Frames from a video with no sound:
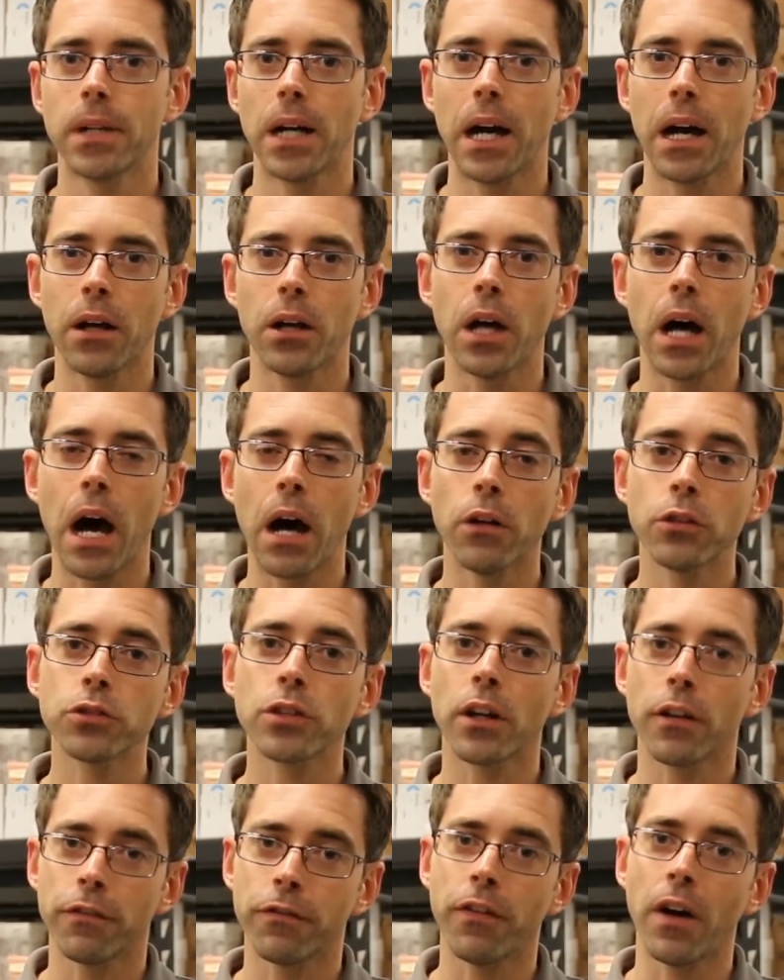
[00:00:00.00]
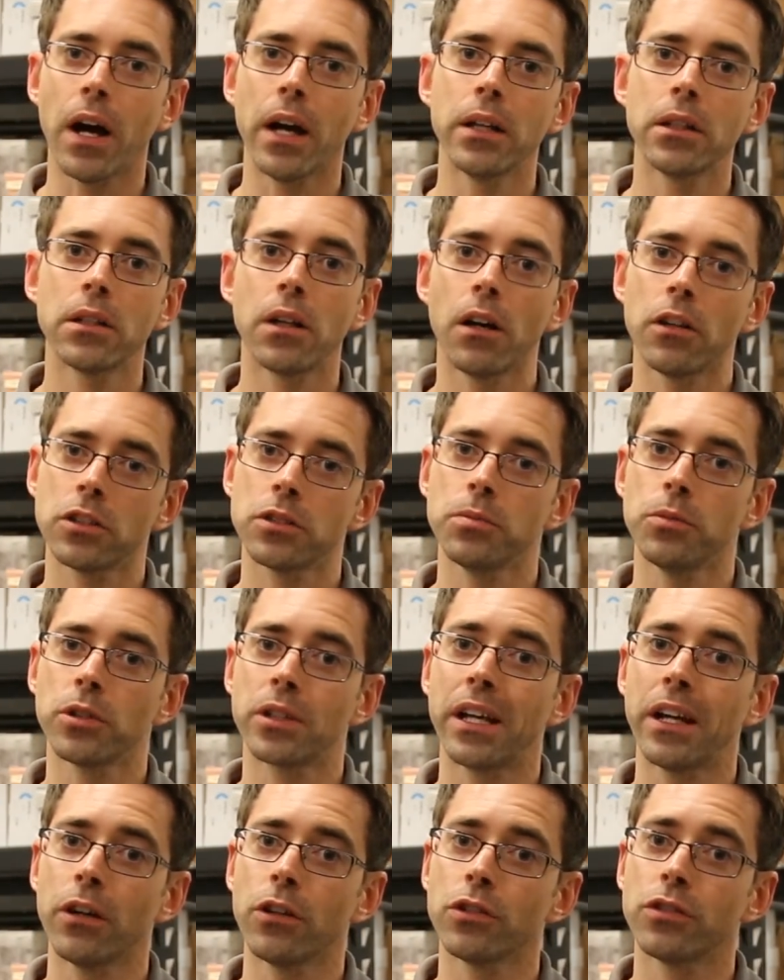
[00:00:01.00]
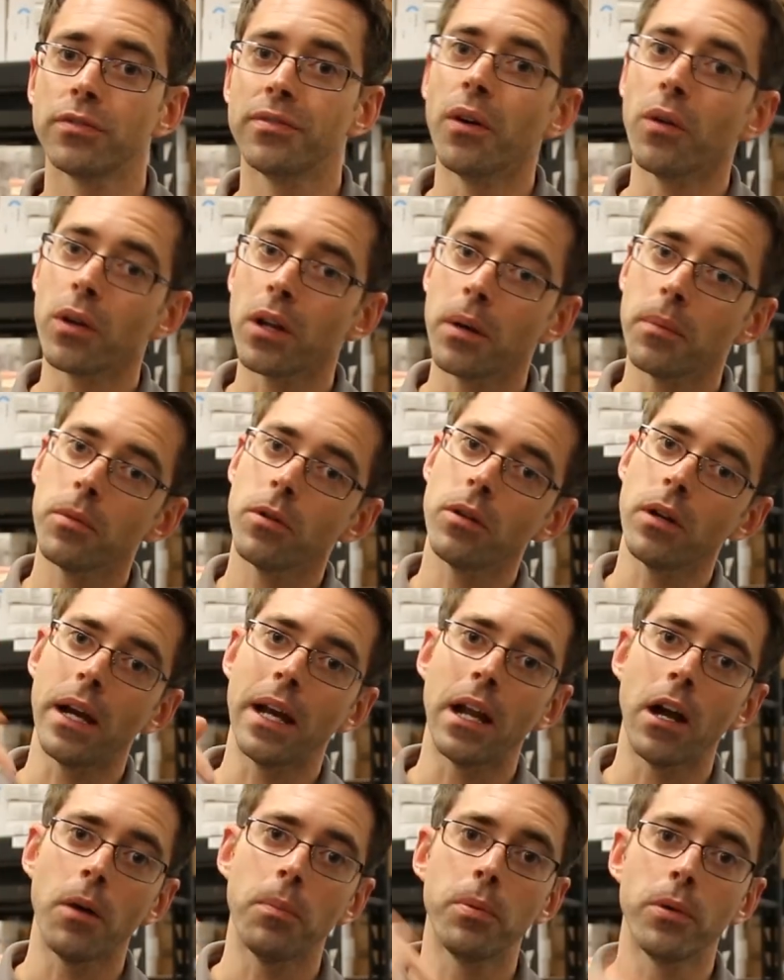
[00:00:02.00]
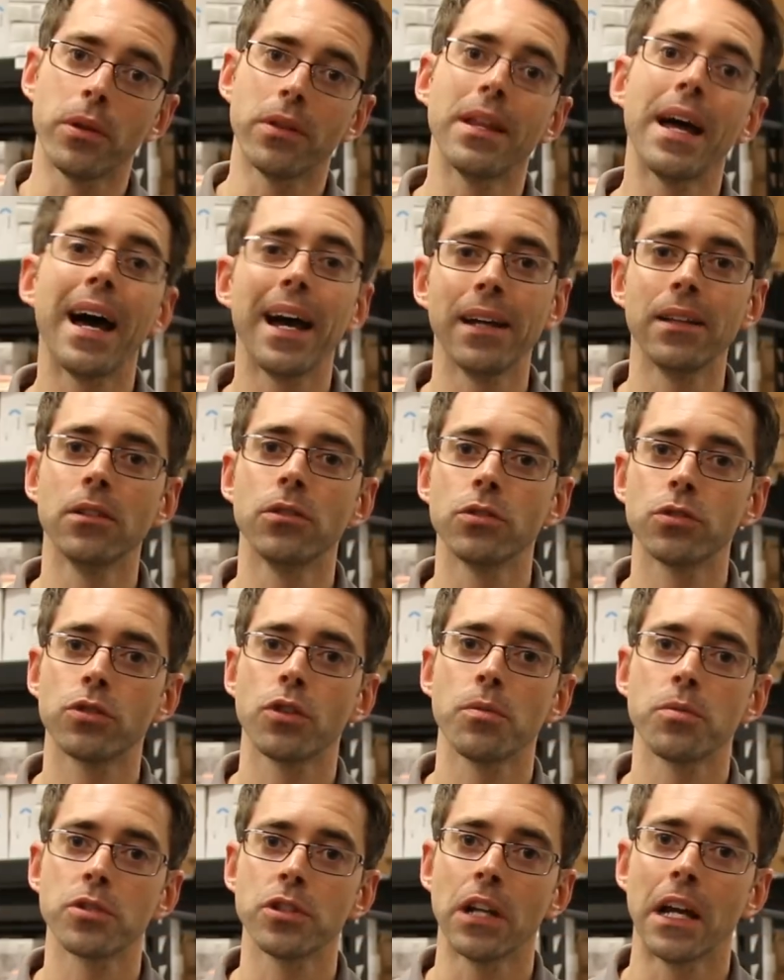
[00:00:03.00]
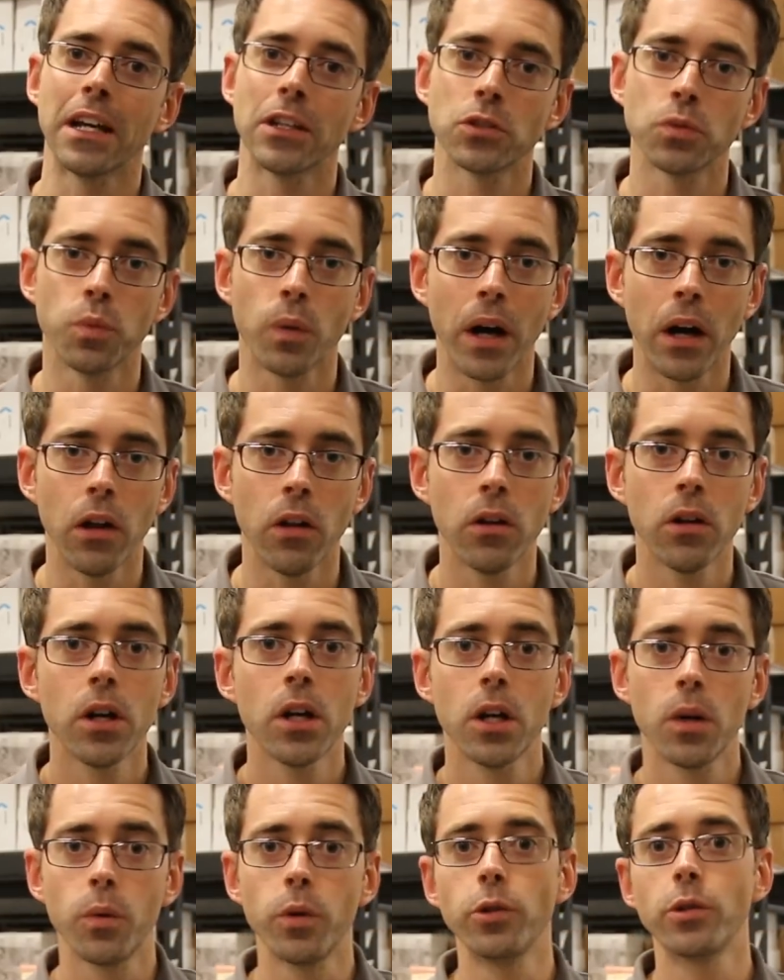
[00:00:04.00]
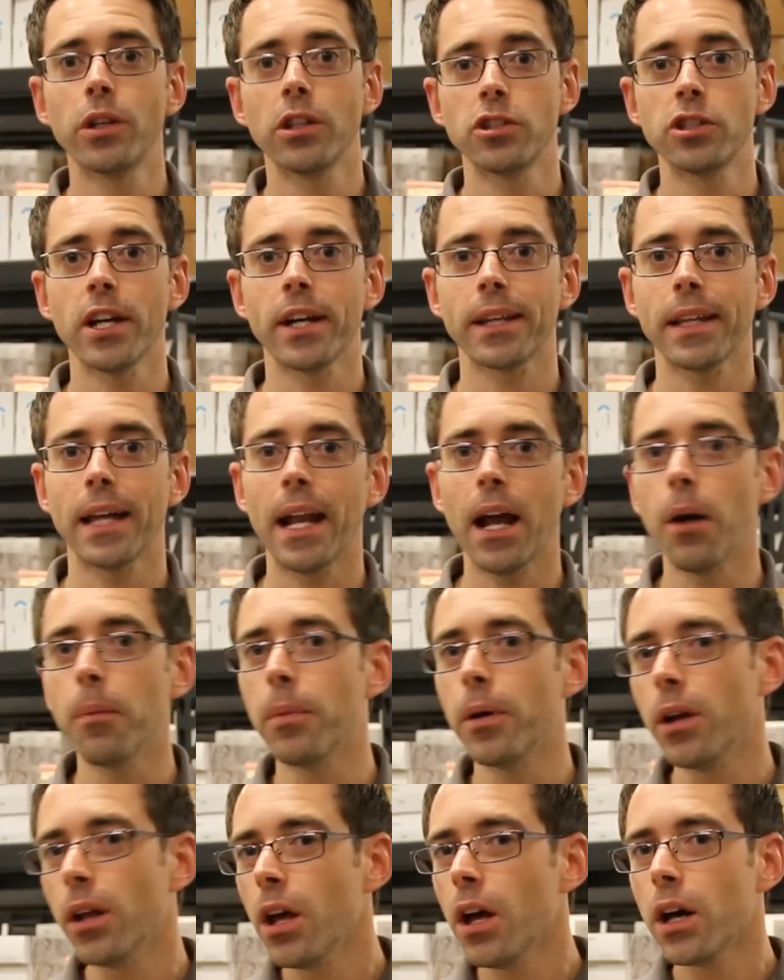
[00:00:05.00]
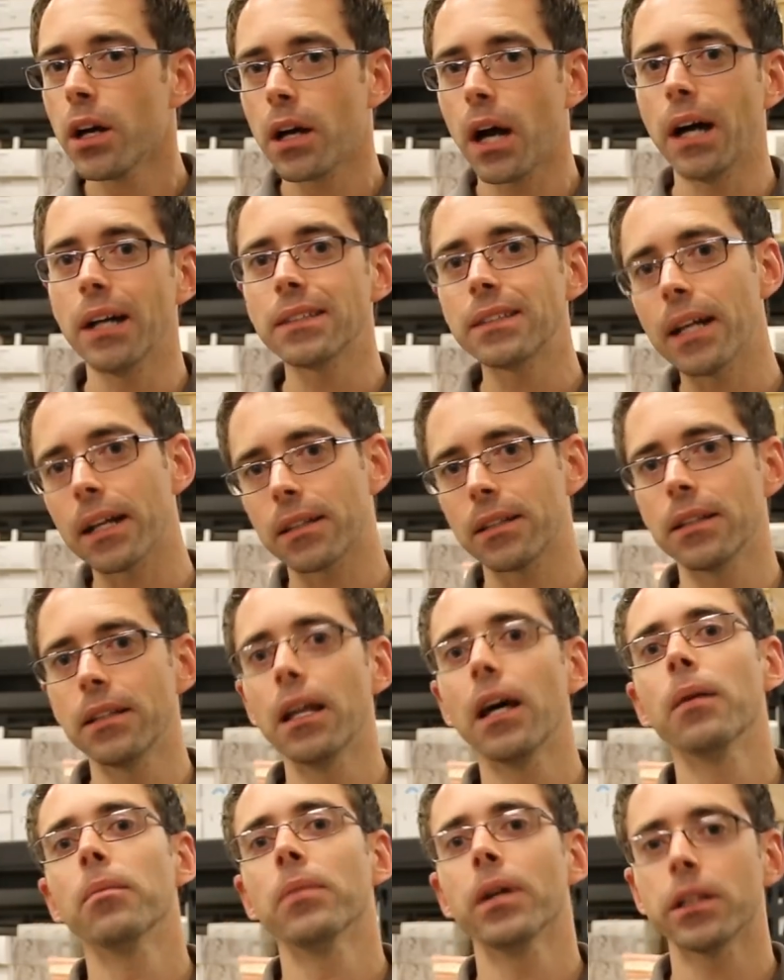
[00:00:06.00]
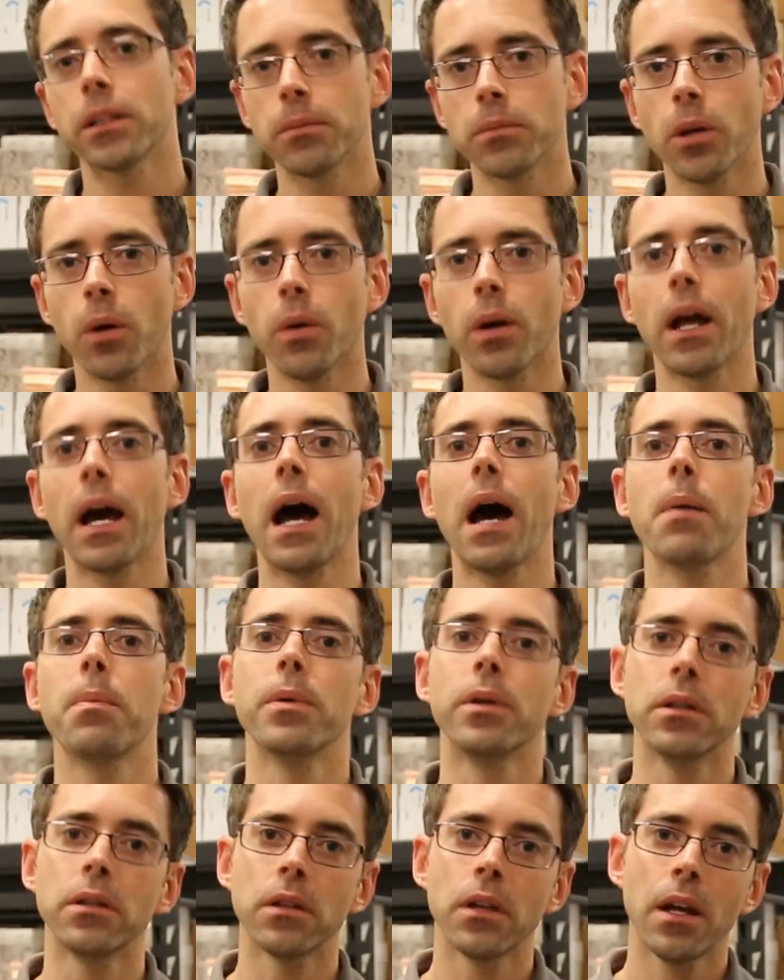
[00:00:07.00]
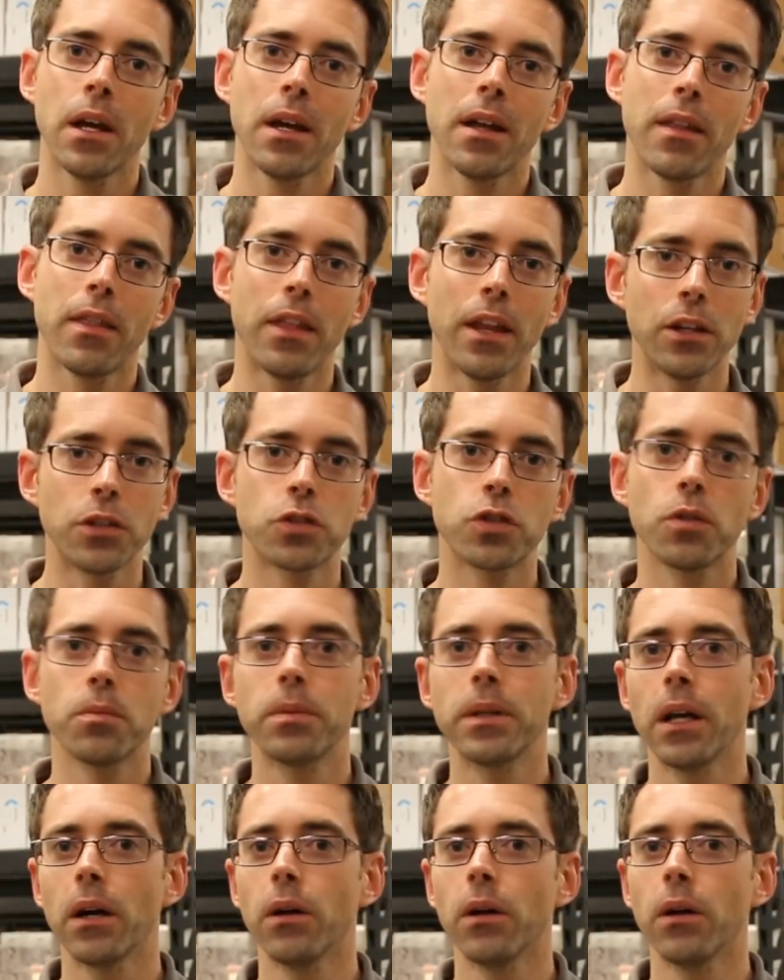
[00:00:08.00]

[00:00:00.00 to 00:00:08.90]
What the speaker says: I'll try to find customer care's phone number, and I'll put that in the description as well, where you can check that out. But contacting them, let them know what happened. They should be